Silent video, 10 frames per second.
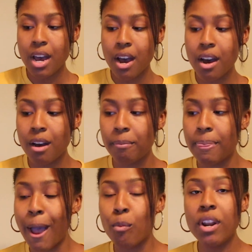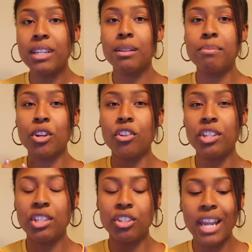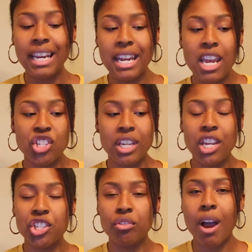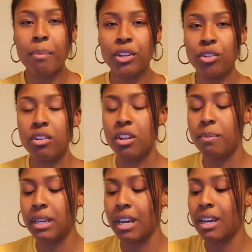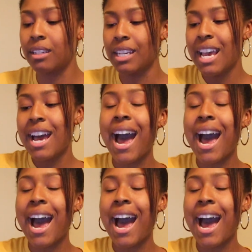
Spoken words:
I wanted to turn this into like an educational opportunity because